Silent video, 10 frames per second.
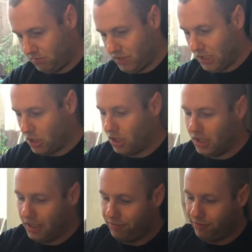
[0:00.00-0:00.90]
that kind
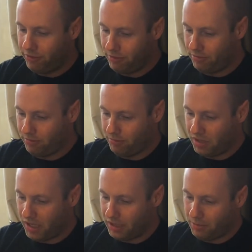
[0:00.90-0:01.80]
of length.
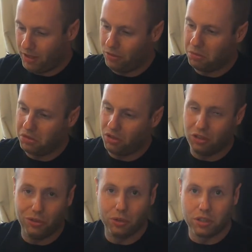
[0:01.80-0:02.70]
Again, depends on what
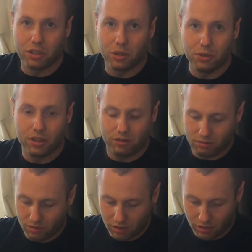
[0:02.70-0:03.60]
size hook you're using.
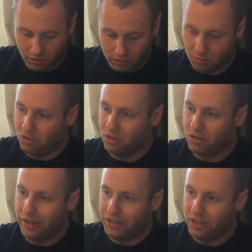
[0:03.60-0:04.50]
Because I'm using a
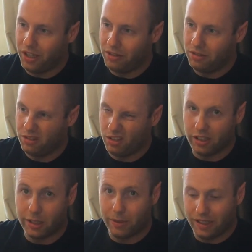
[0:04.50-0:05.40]
size 10, I'll
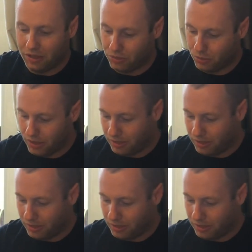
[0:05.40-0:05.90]
give it that sort of